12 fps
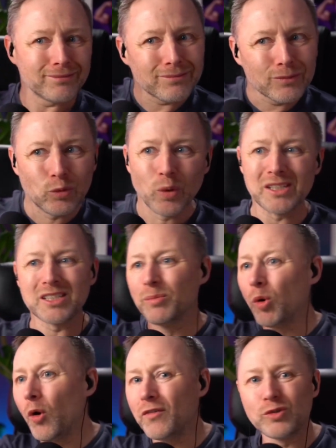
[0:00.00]
what's the
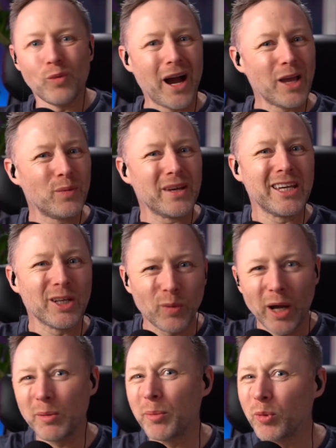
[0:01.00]
motives? Why are we here?
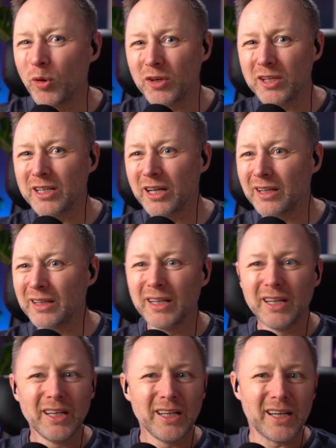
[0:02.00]
Why are we put here?
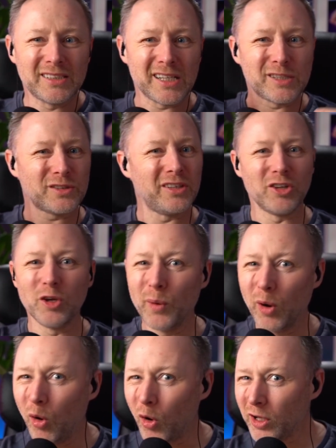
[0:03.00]
Is this to do with
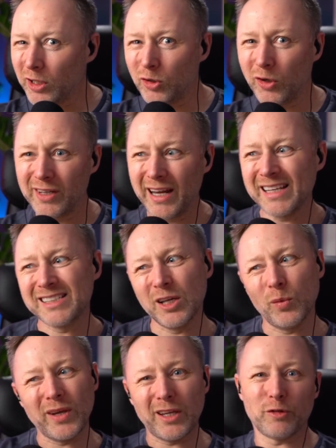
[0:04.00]
oil and all the rest of
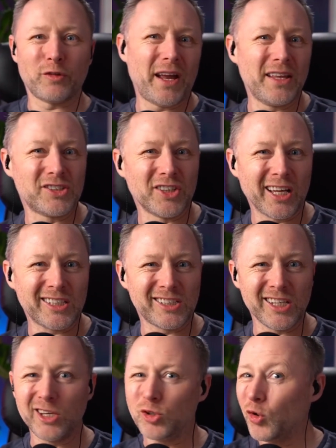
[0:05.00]
it? When your friend's next to
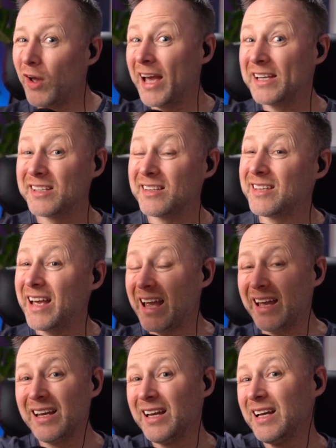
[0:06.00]
you, you
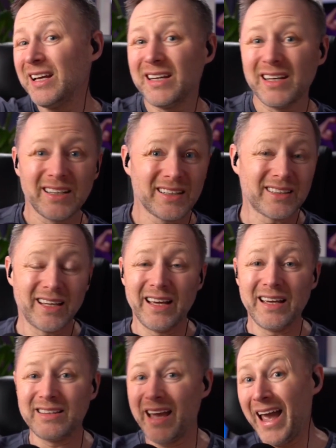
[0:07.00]
hesitate.
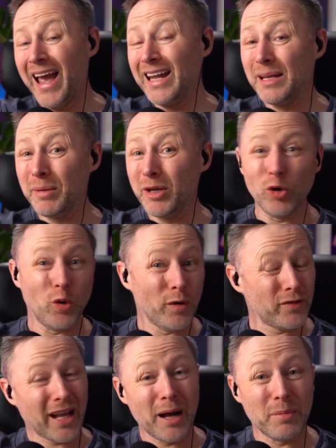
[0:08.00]
The enemy,
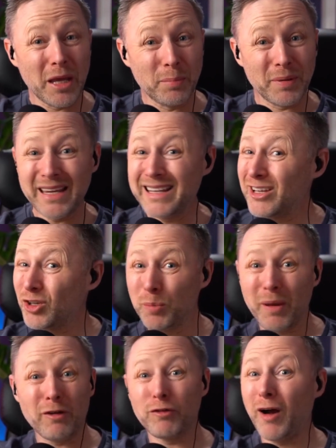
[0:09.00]
whoever that may be, they could
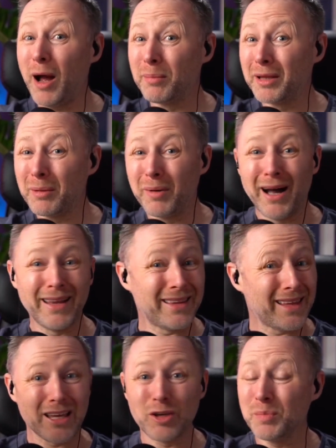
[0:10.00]
be a family man,
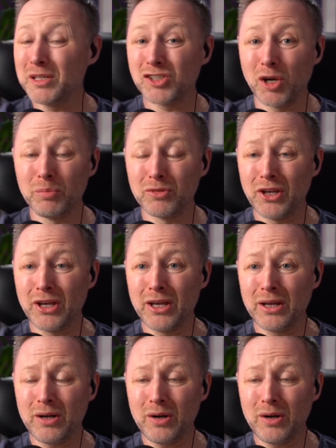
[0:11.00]
they could be somebody